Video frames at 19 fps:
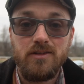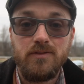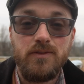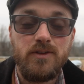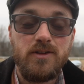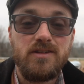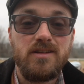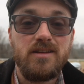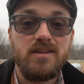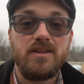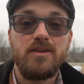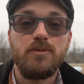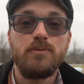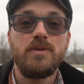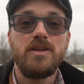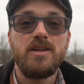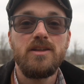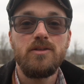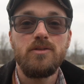the first thing that
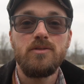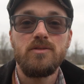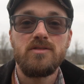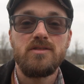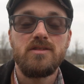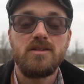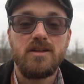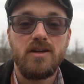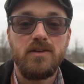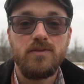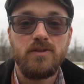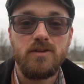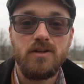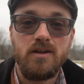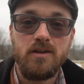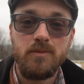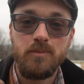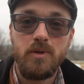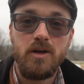we use to cover
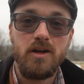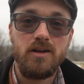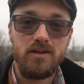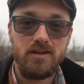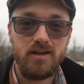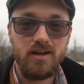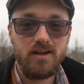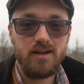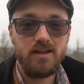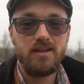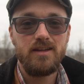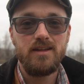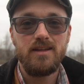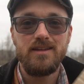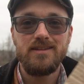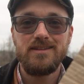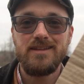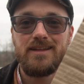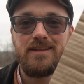up our garden
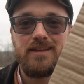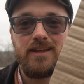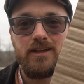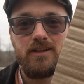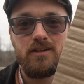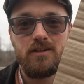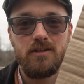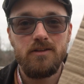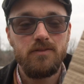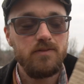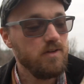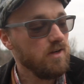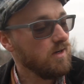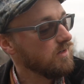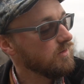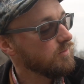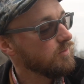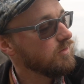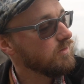is a layer of
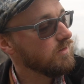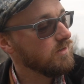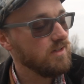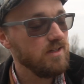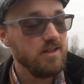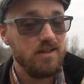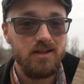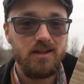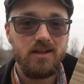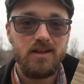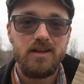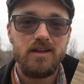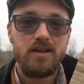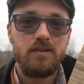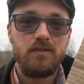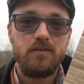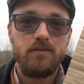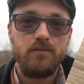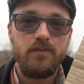cardboard.
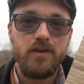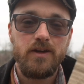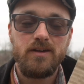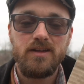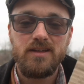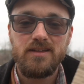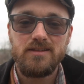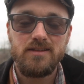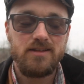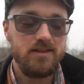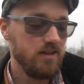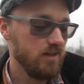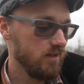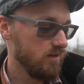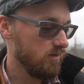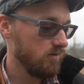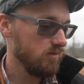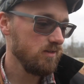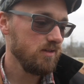Very easy to get
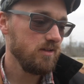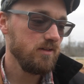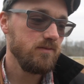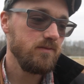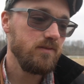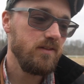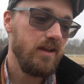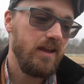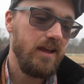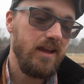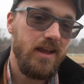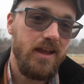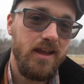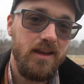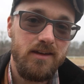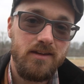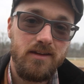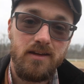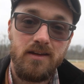a hold of,
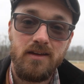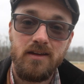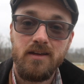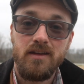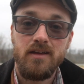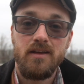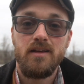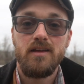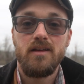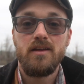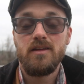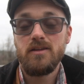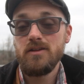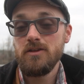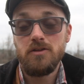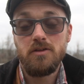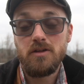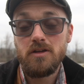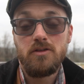and
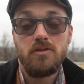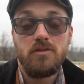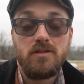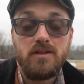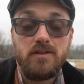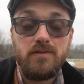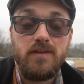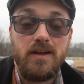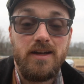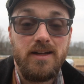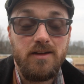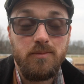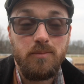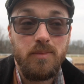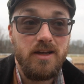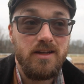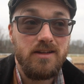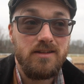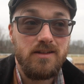you can usually find an
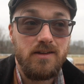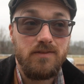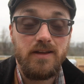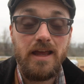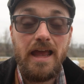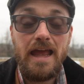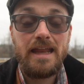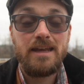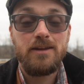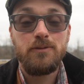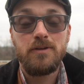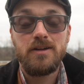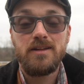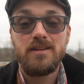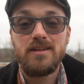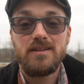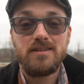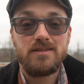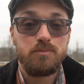abundance of it anywhere
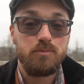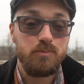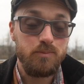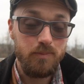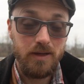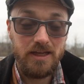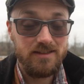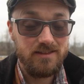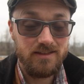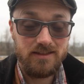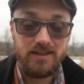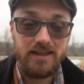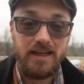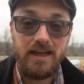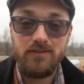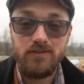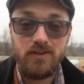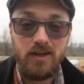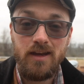that's basically having